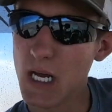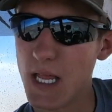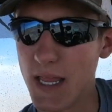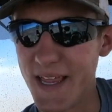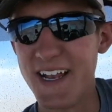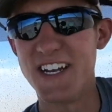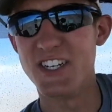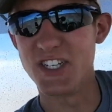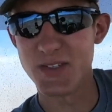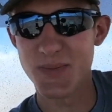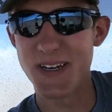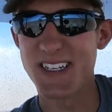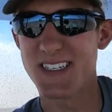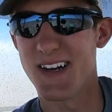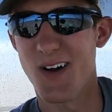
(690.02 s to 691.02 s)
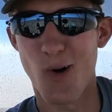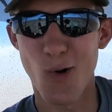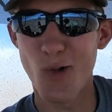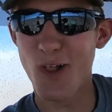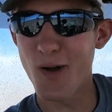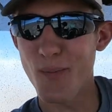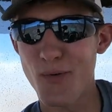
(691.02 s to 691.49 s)
that it just makes it a
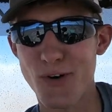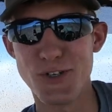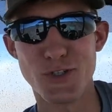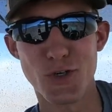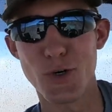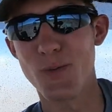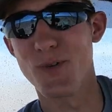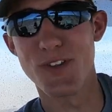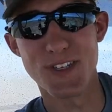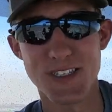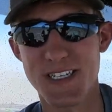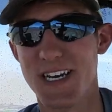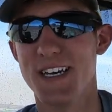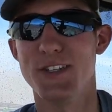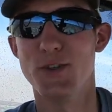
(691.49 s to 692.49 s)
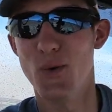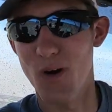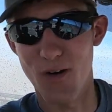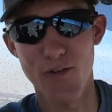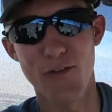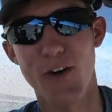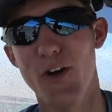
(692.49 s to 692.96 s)
whole lot more enjoyable than, say, a
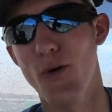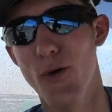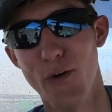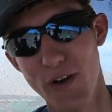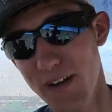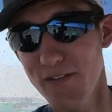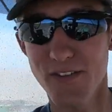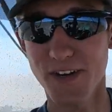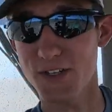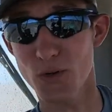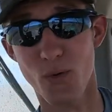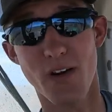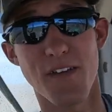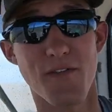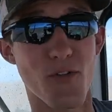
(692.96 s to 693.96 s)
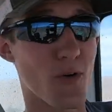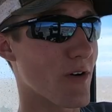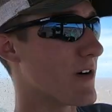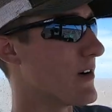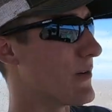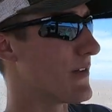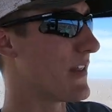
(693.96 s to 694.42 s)
12 row or even a 24
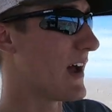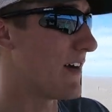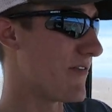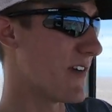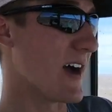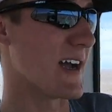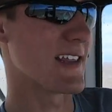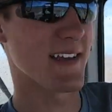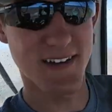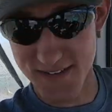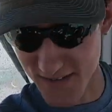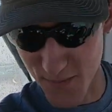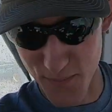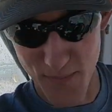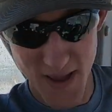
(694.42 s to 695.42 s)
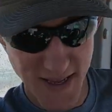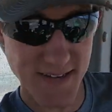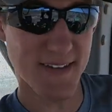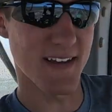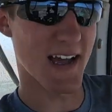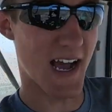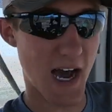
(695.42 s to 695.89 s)
row at that fact. It is
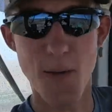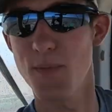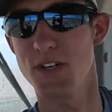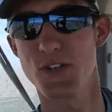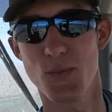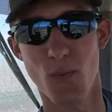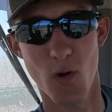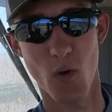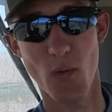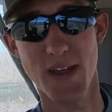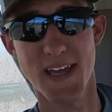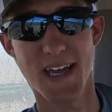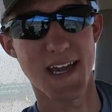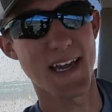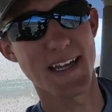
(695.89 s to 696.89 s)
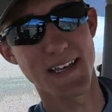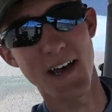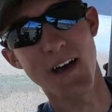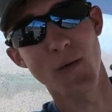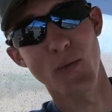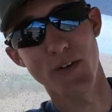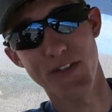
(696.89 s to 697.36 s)
amazing how much more we can get
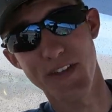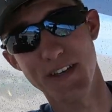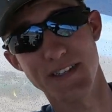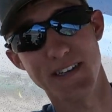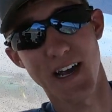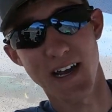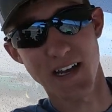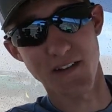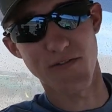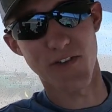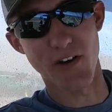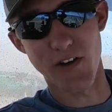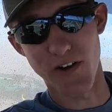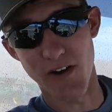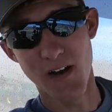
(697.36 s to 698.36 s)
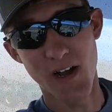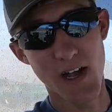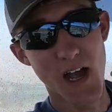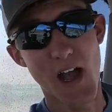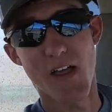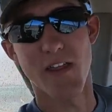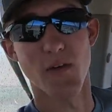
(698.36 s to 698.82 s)
done with this 90 footer
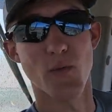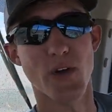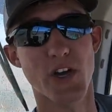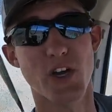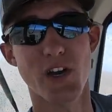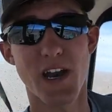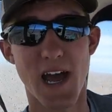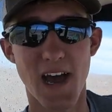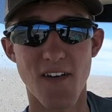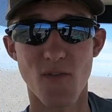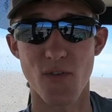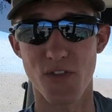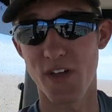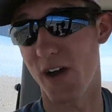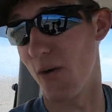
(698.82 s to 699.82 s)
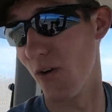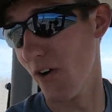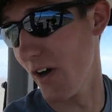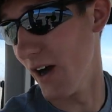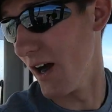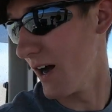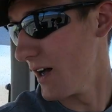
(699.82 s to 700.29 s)
than we could have with
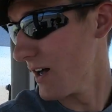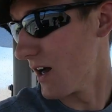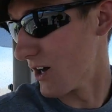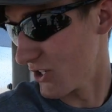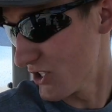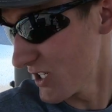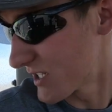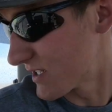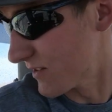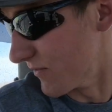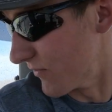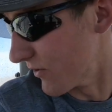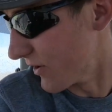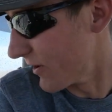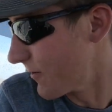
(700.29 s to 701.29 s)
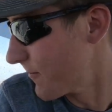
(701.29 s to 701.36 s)
our 60 footer,